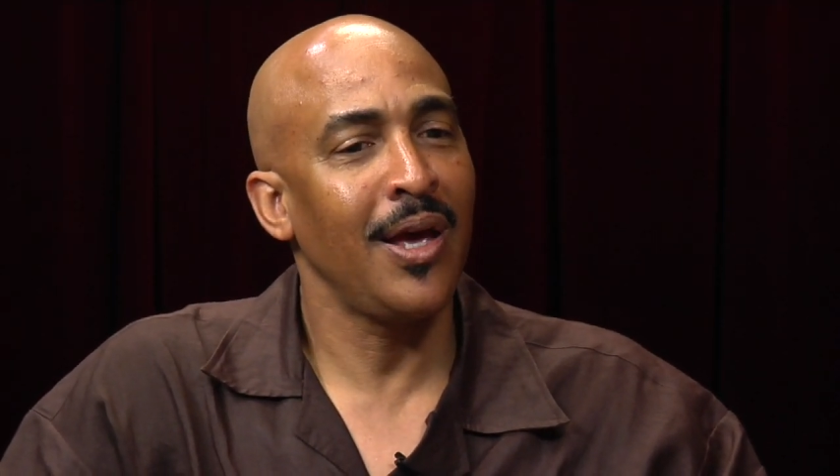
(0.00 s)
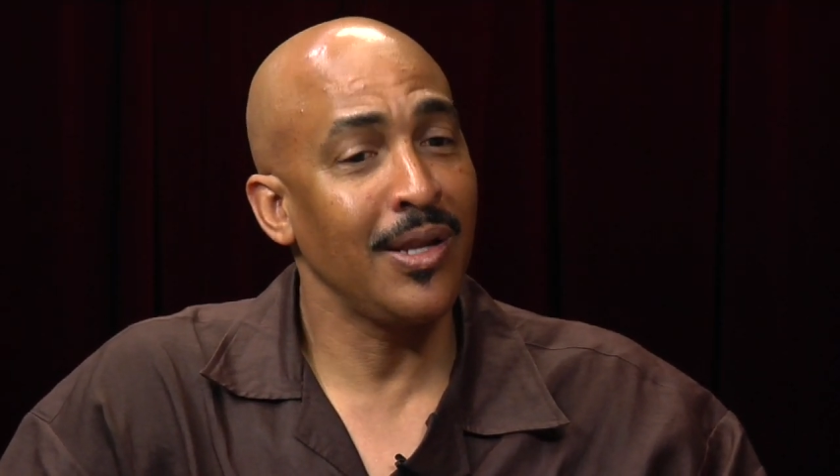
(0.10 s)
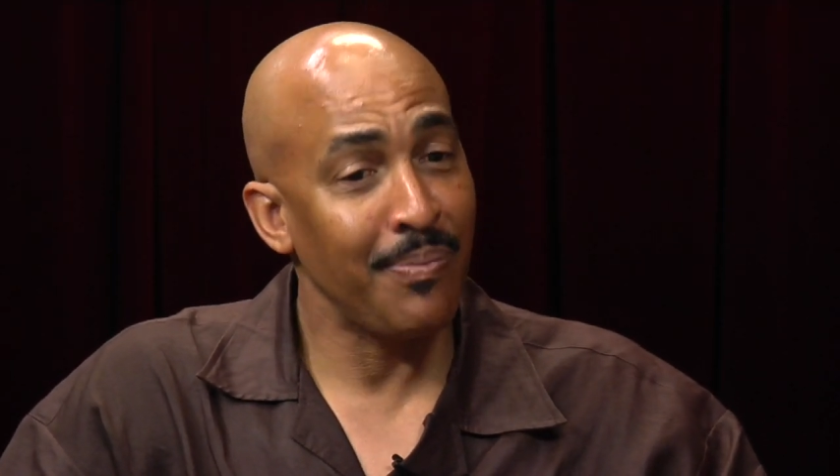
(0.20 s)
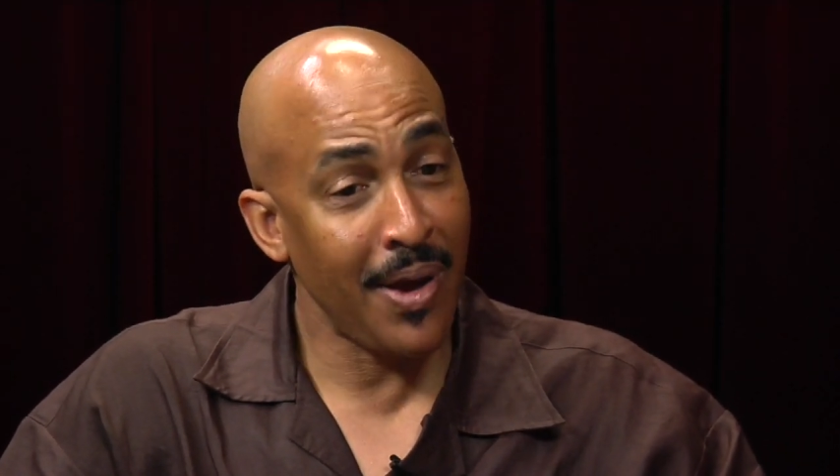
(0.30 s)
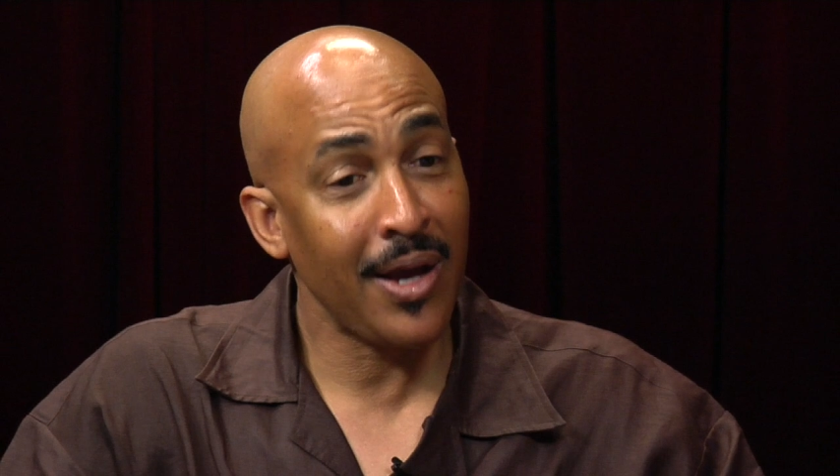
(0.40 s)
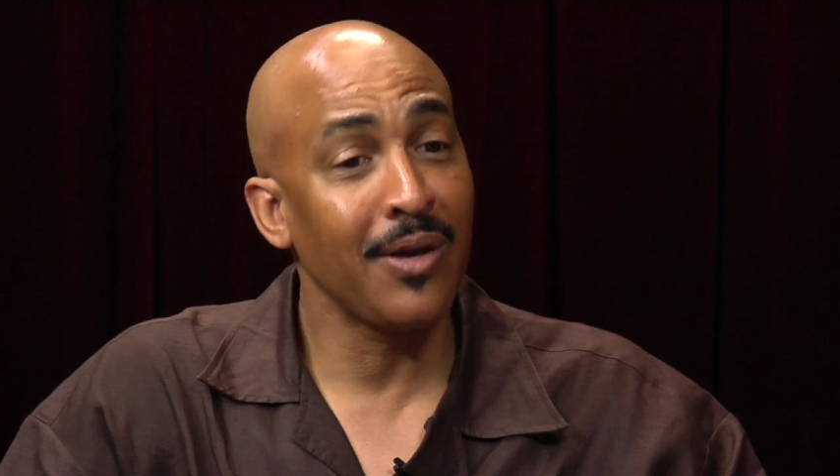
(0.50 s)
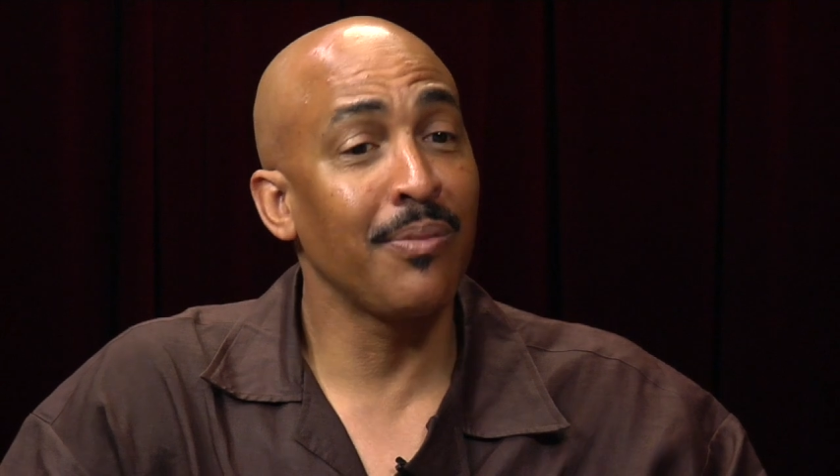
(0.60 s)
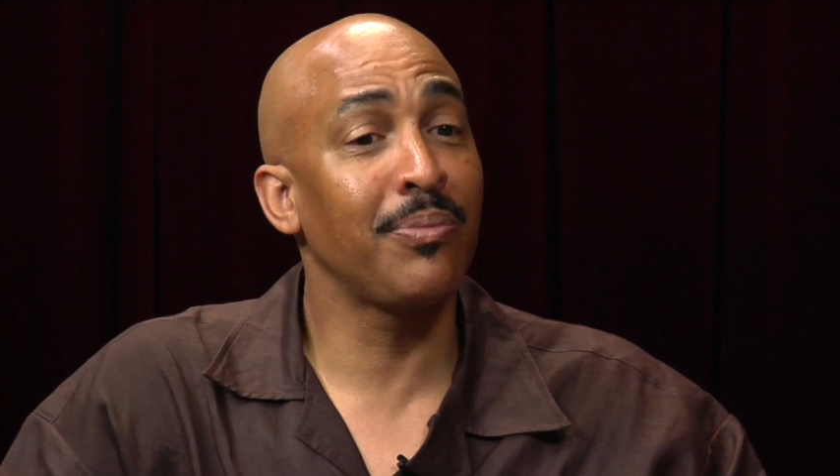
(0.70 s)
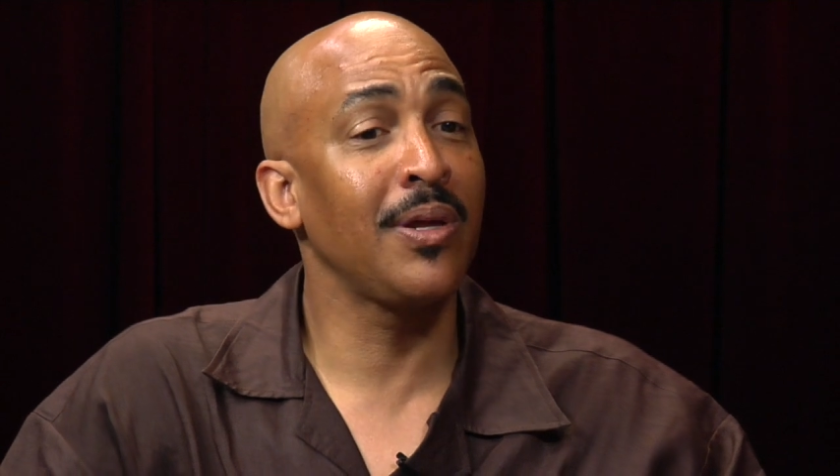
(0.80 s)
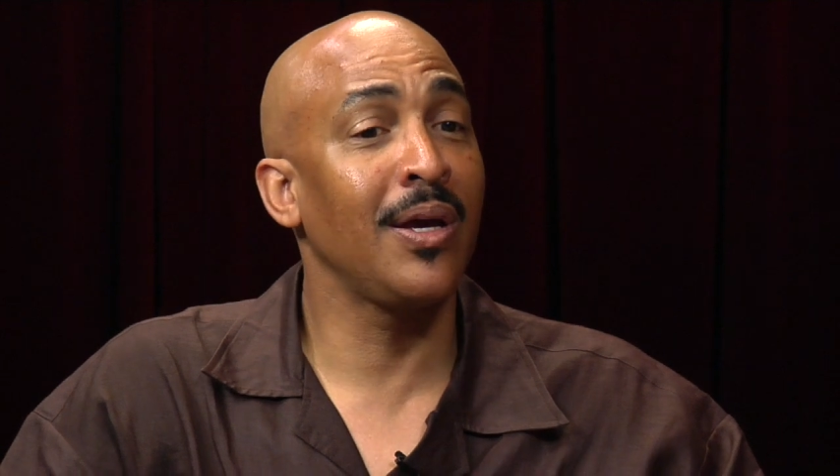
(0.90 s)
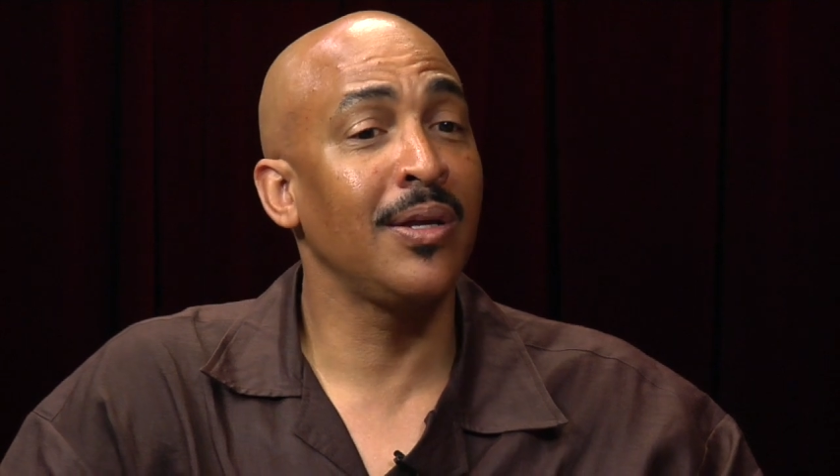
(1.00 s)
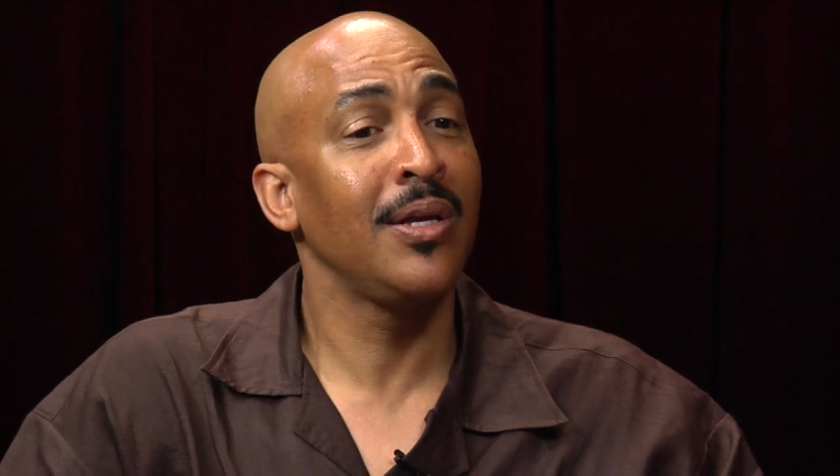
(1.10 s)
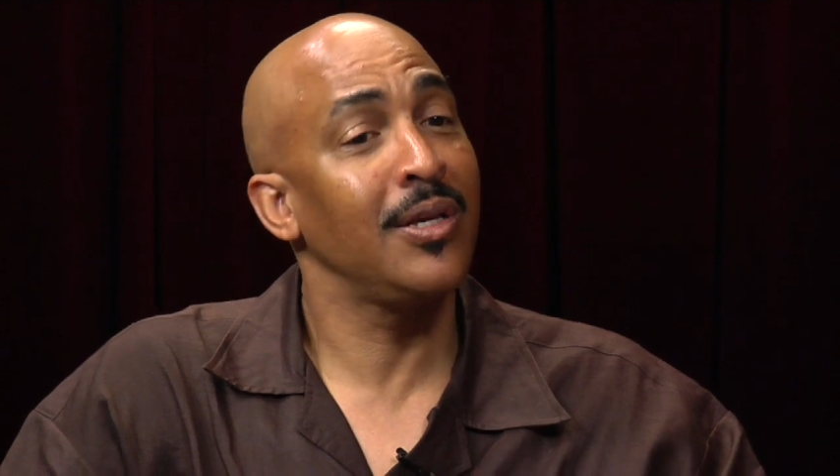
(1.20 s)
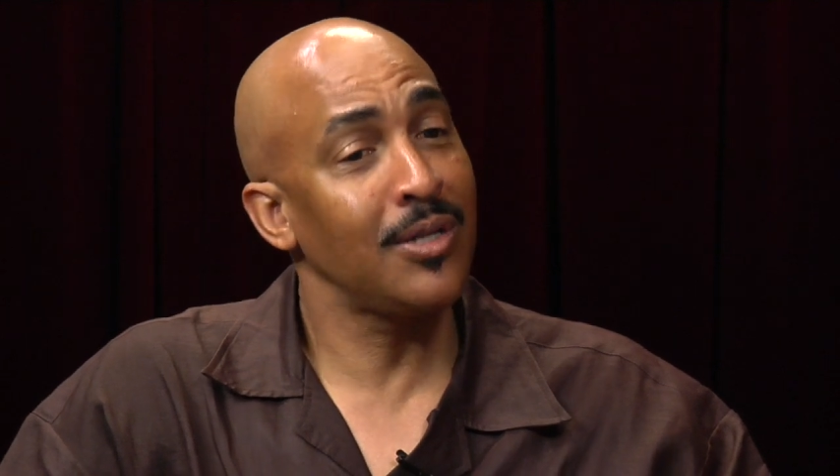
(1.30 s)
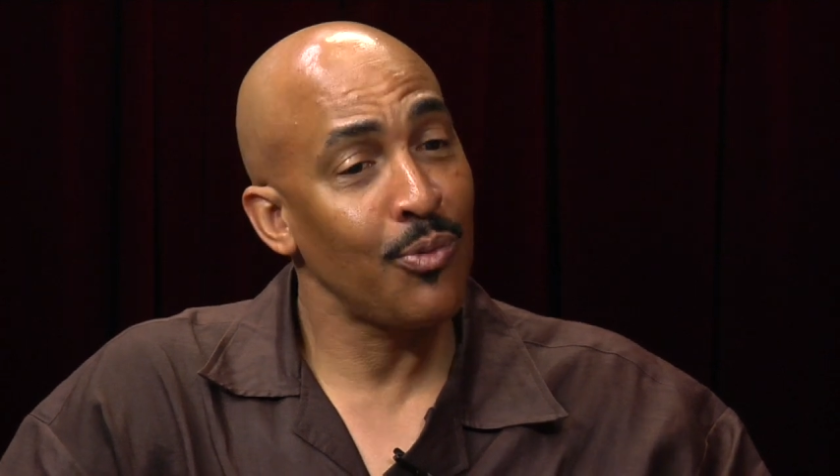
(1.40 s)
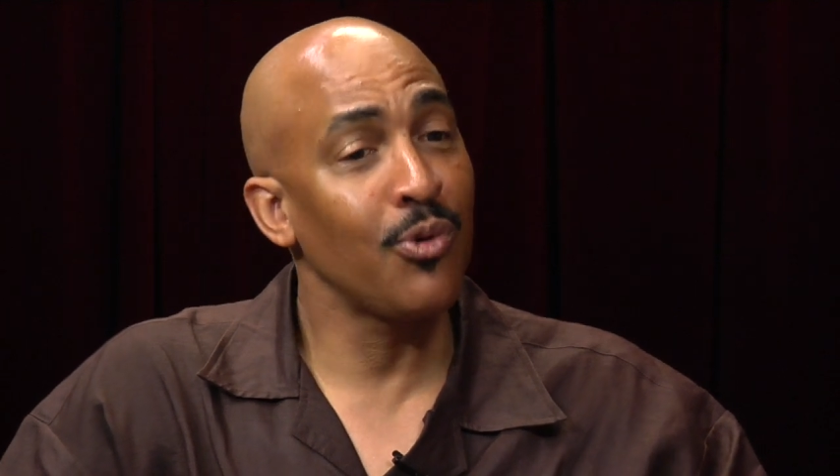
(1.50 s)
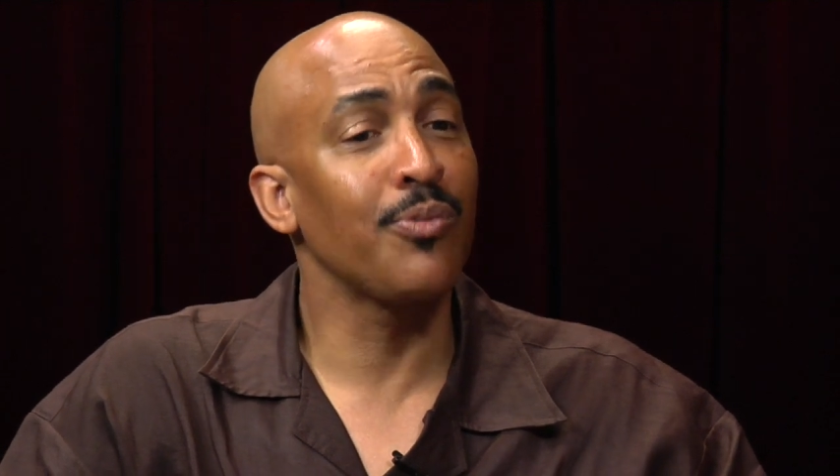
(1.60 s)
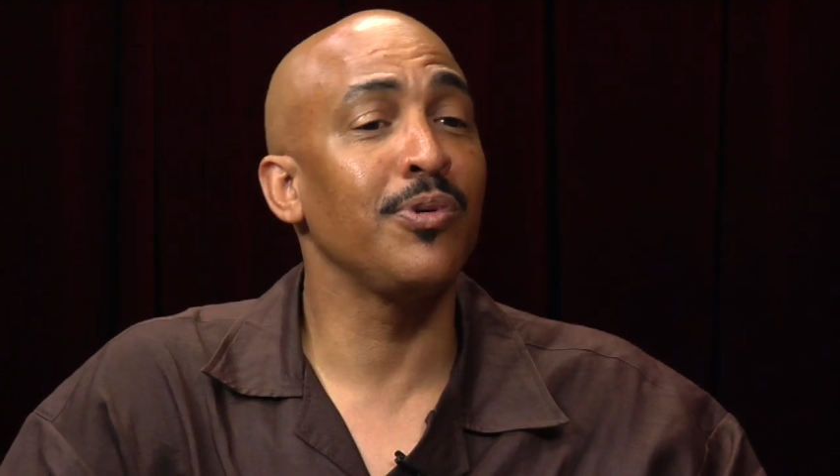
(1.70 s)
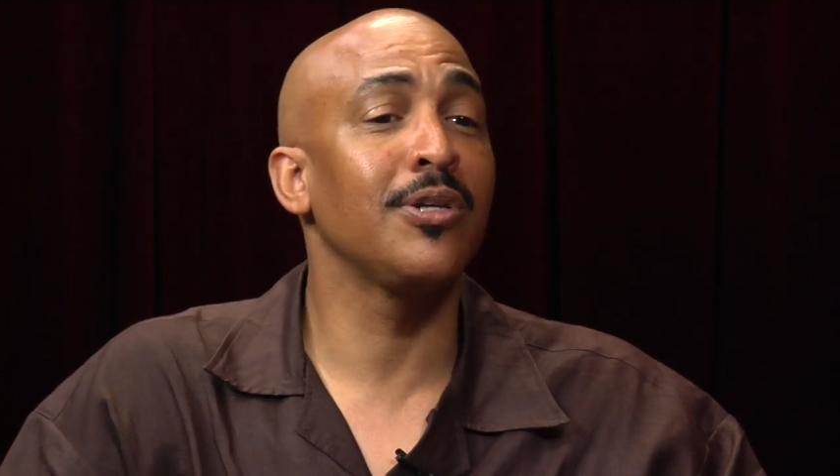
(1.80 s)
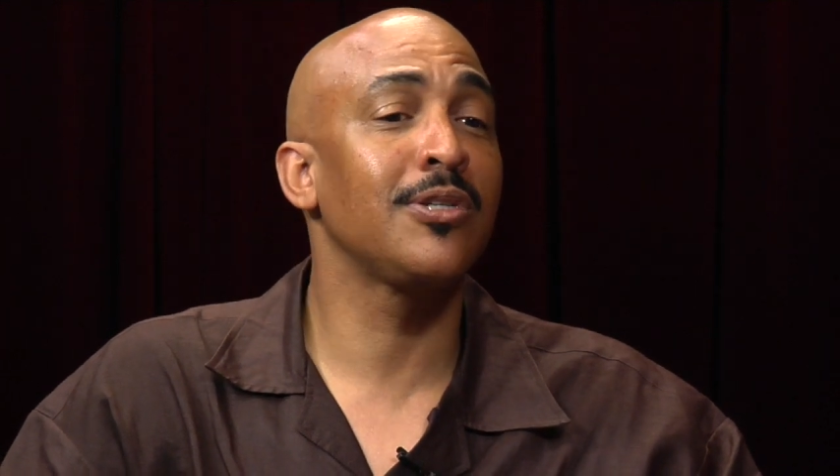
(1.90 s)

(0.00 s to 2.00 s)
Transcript: And the backup plan is I want to be